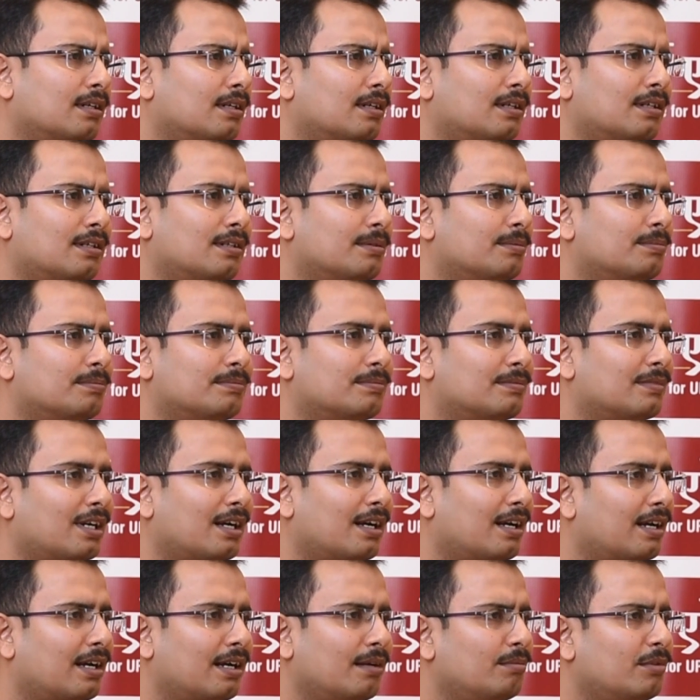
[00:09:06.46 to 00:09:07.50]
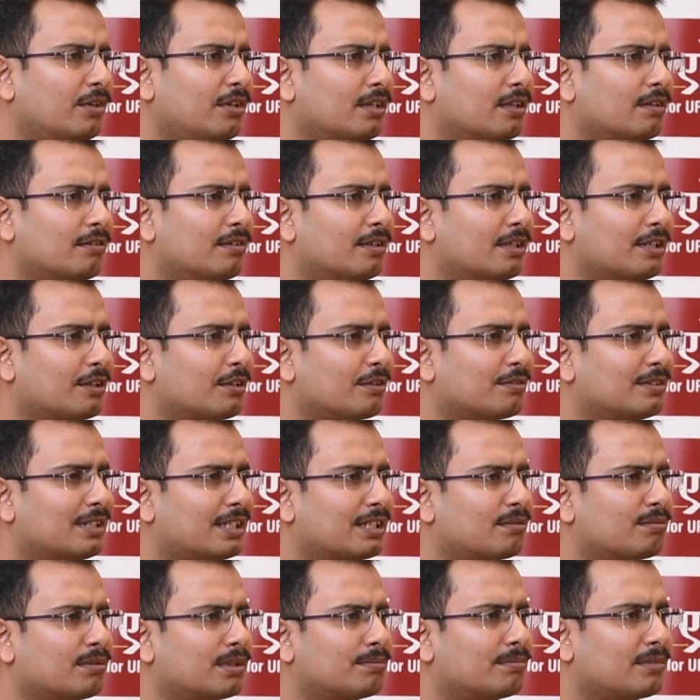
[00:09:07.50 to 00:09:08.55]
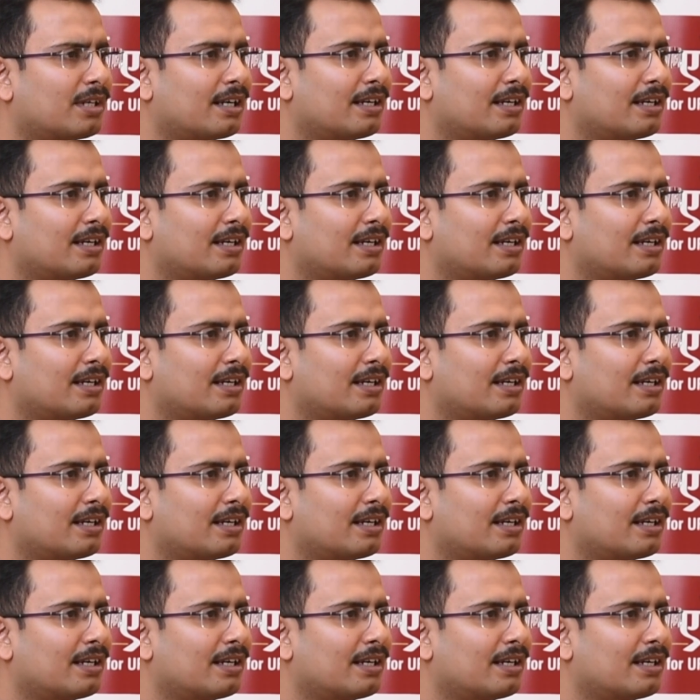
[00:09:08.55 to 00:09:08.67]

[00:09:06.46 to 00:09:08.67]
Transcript: I am not aware of that, ma'am.